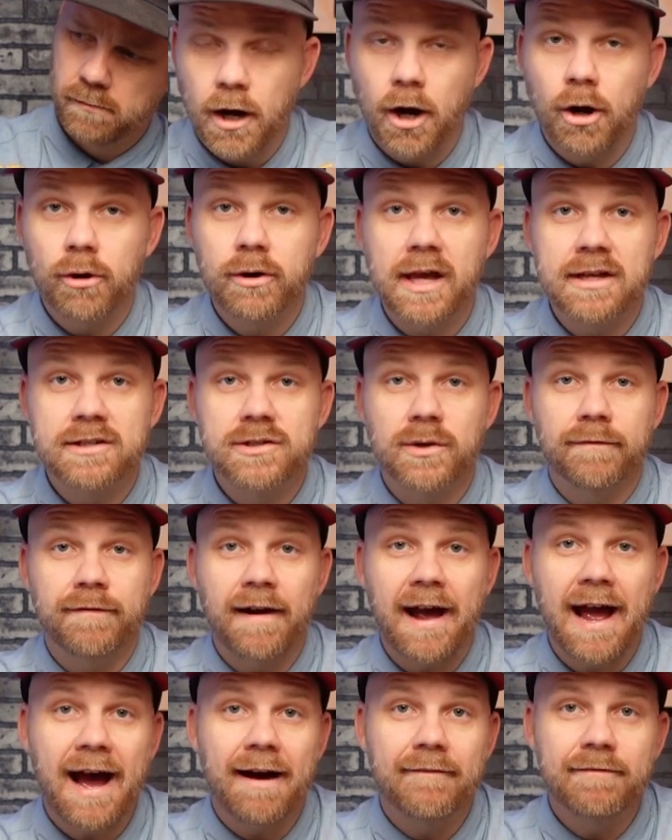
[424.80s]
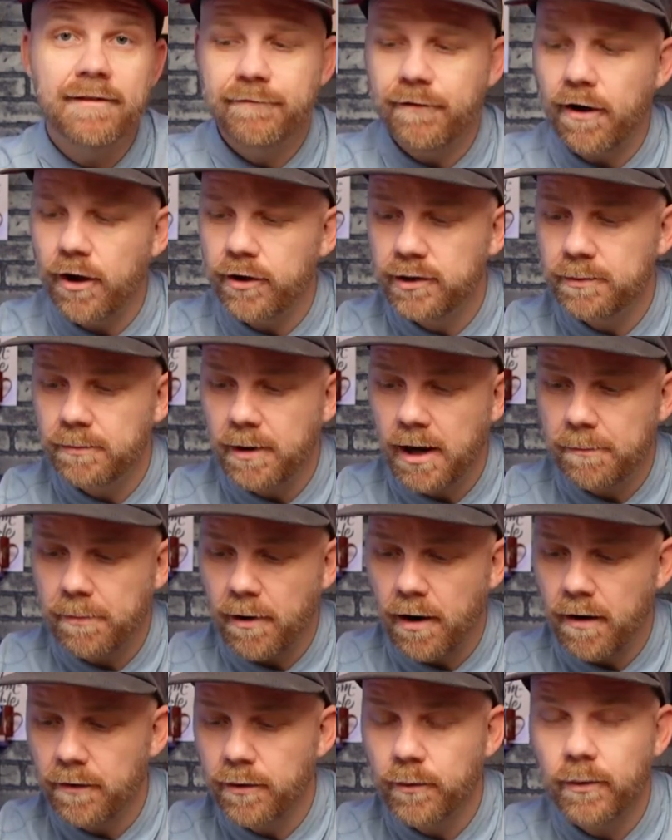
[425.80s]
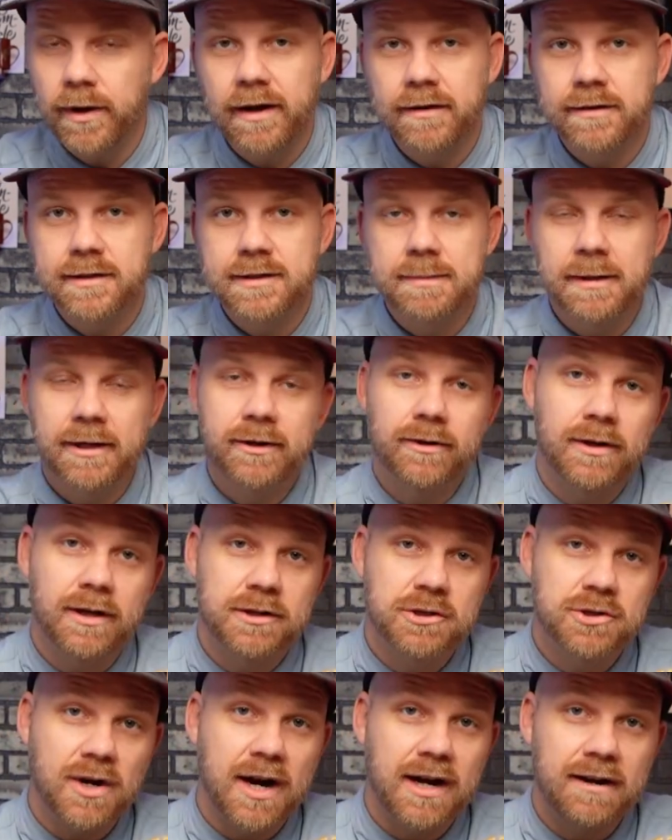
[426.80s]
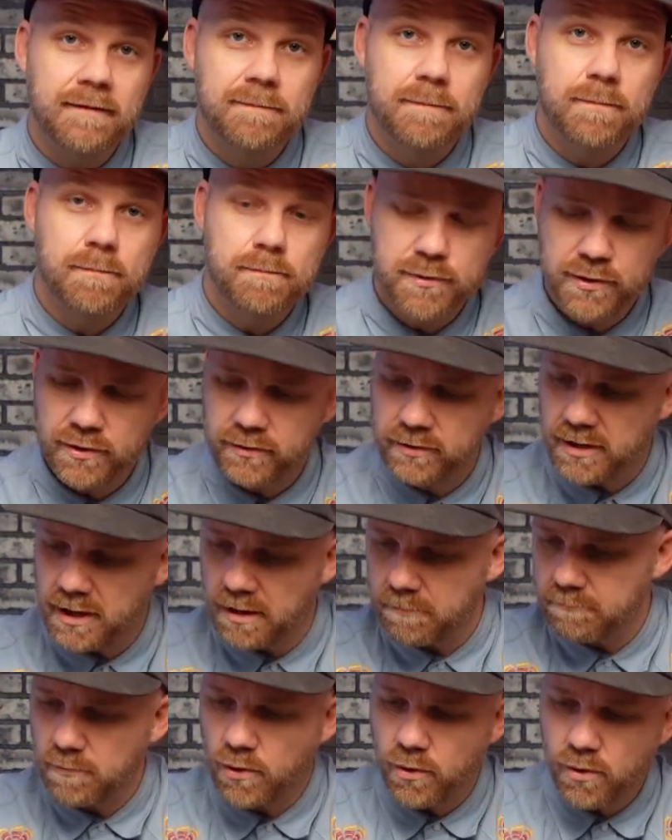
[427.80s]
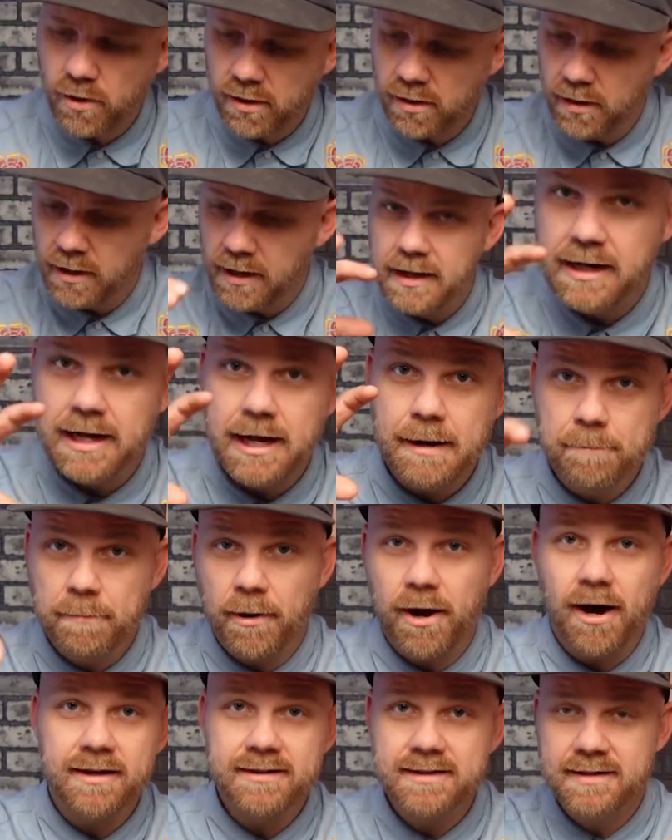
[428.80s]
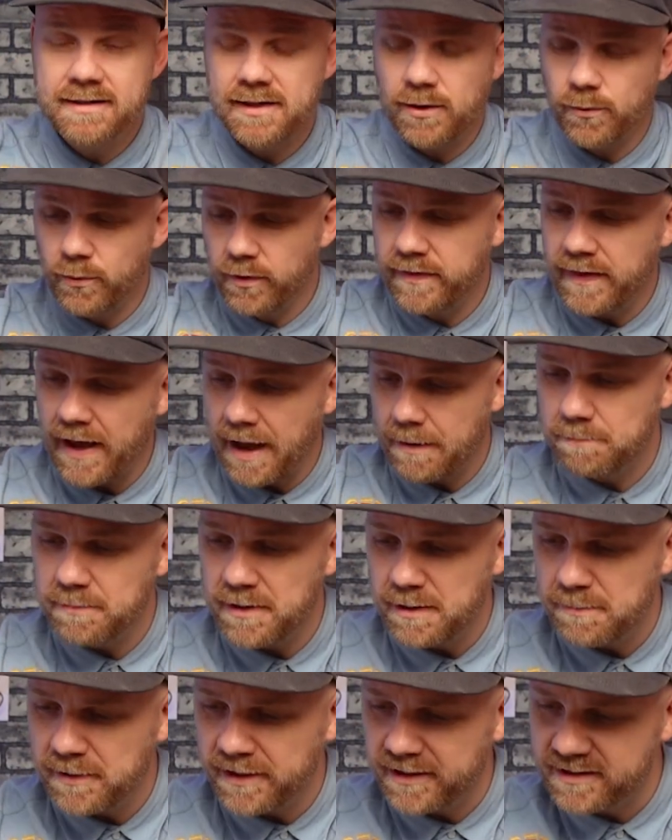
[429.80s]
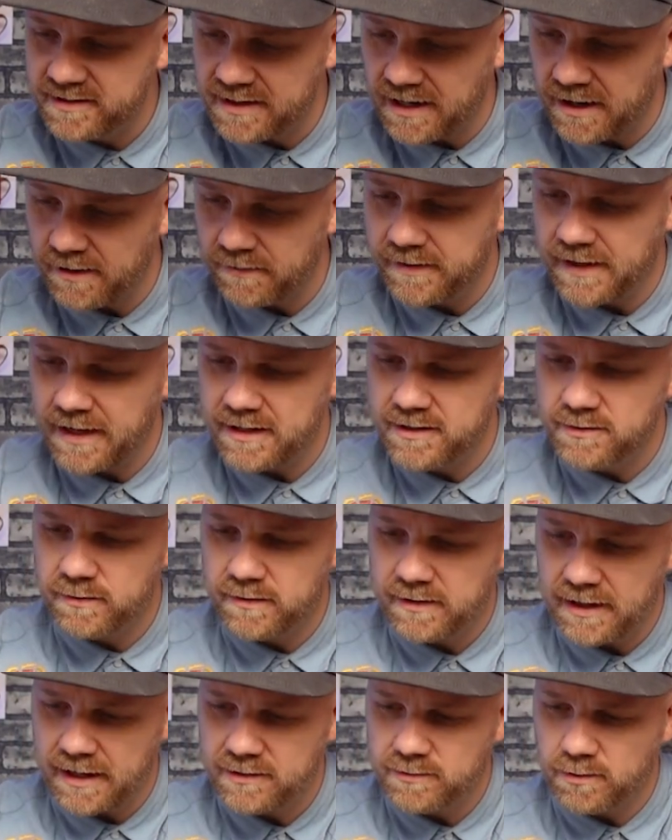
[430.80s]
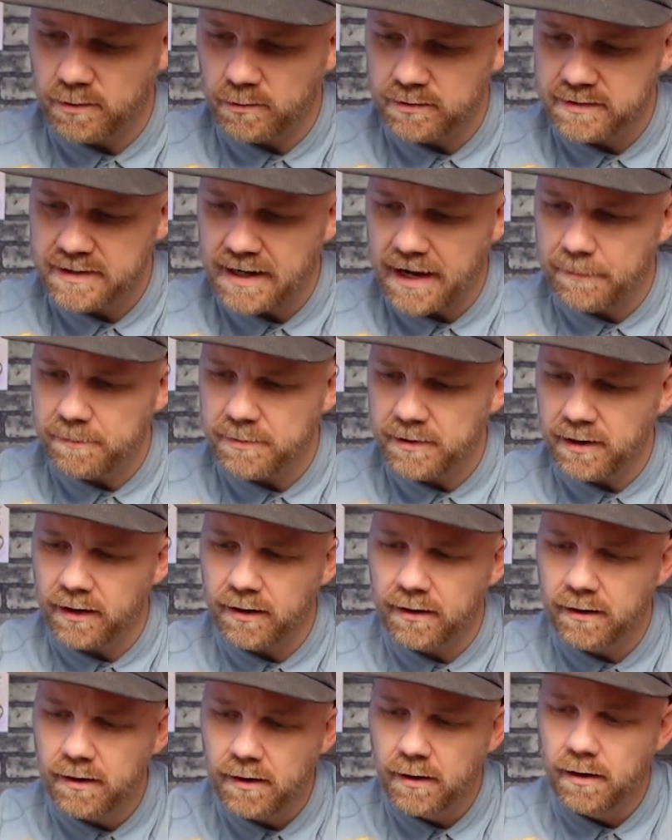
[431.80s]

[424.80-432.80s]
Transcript: Okay, so if I have the volume up all the way on the speaker and I try to turn it up more, it pauses it with that beeping sound. That's what was happening.